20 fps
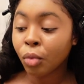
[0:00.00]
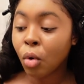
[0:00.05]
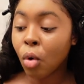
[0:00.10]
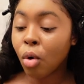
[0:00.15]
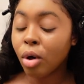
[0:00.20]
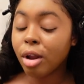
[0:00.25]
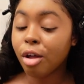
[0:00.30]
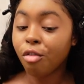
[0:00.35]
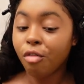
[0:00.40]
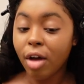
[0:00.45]

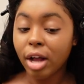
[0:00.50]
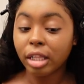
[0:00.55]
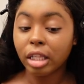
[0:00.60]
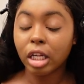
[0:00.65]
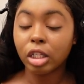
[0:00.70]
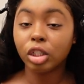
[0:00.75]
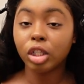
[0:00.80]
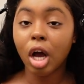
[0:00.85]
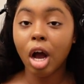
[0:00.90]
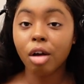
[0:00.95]
on the fact
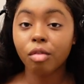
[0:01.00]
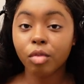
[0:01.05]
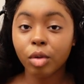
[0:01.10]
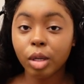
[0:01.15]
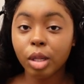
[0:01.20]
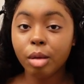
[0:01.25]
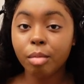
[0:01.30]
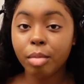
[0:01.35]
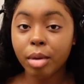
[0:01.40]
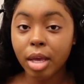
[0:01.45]
that y'all
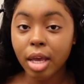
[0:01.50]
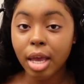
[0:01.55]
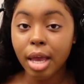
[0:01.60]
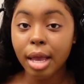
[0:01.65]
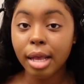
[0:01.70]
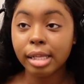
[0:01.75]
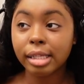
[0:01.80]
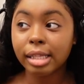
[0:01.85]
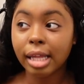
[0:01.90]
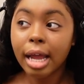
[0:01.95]
really
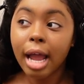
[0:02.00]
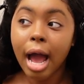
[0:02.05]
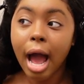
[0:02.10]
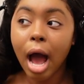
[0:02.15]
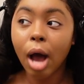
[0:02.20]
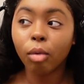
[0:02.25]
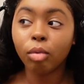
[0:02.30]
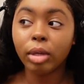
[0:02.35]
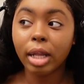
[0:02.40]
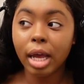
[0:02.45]
be saying
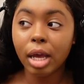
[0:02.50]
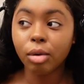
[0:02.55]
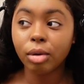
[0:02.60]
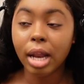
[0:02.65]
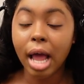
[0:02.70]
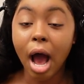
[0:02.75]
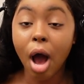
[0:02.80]
outland